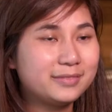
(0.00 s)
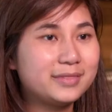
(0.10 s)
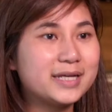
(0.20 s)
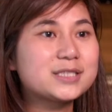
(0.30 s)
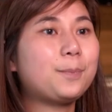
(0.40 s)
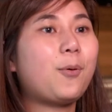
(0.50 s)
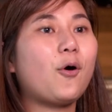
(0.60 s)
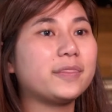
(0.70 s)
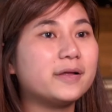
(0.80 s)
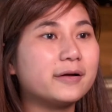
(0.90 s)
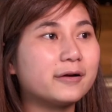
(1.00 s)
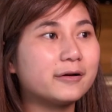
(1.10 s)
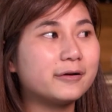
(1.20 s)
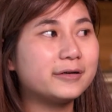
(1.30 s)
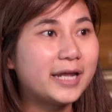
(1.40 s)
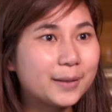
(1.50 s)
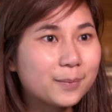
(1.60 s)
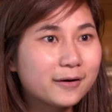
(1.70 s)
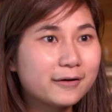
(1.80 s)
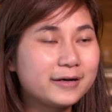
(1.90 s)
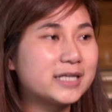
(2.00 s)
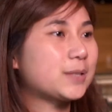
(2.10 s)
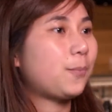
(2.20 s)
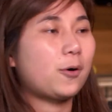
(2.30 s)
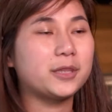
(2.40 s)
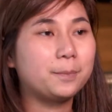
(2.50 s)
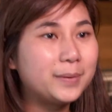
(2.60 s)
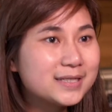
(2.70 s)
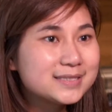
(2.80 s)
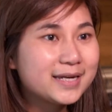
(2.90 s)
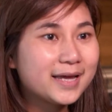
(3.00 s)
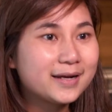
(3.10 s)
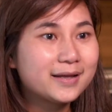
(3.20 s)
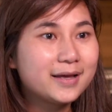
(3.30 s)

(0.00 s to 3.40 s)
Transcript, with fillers: They support the neighbor, they support the business.